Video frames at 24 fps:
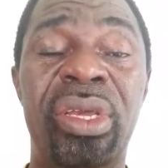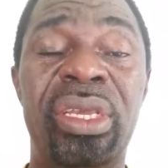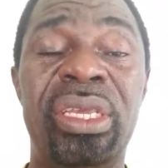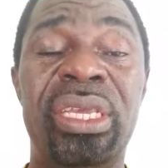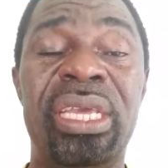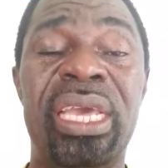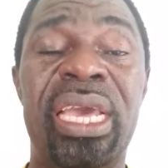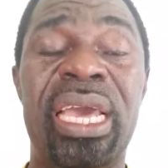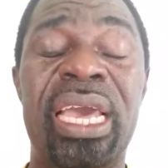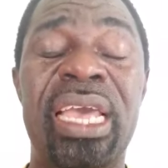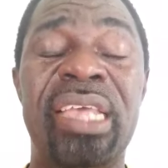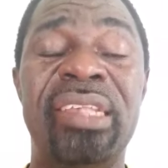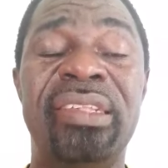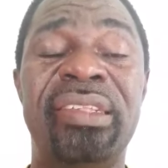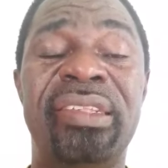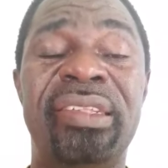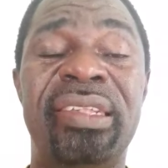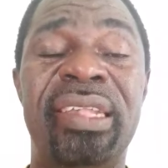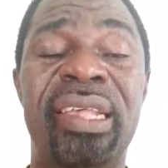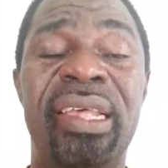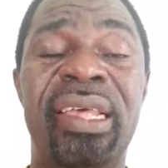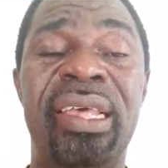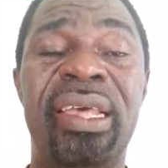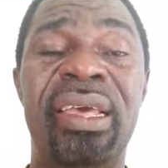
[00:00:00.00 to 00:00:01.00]

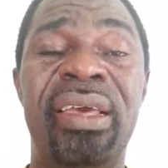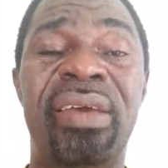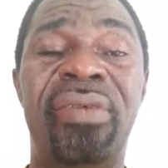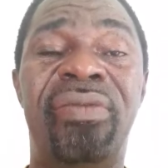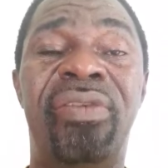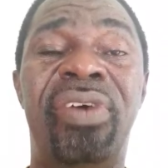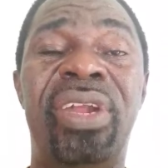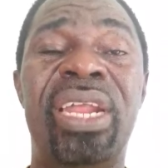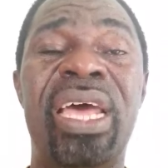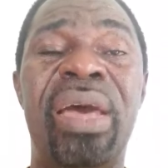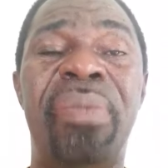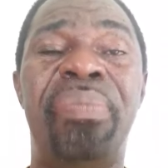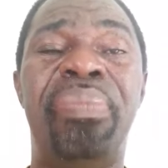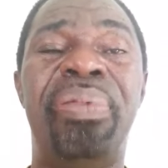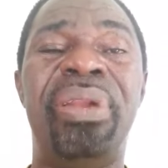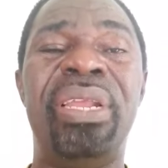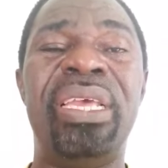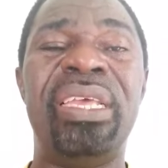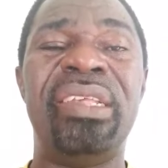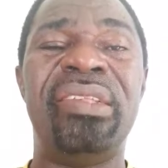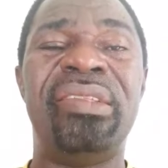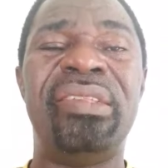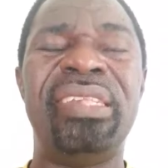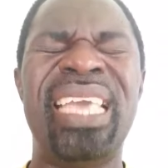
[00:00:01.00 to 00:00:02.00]
Yes, for that
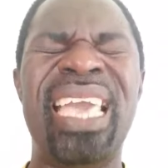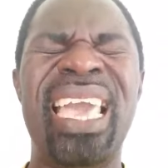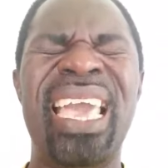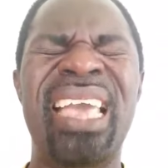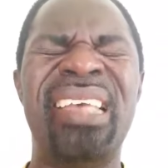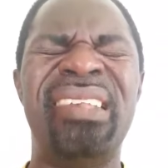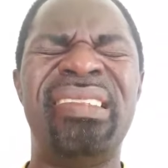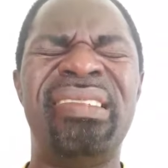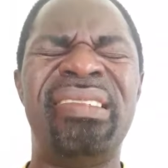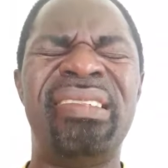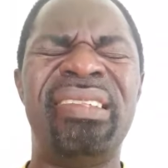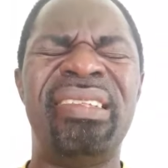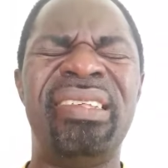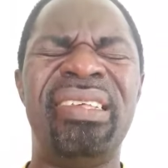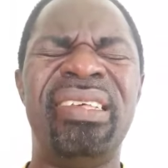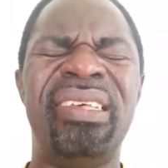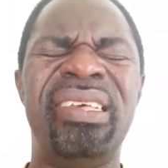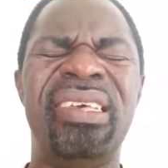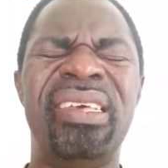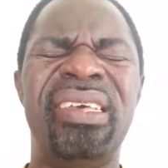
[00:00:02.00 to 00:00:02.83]
place. Yes,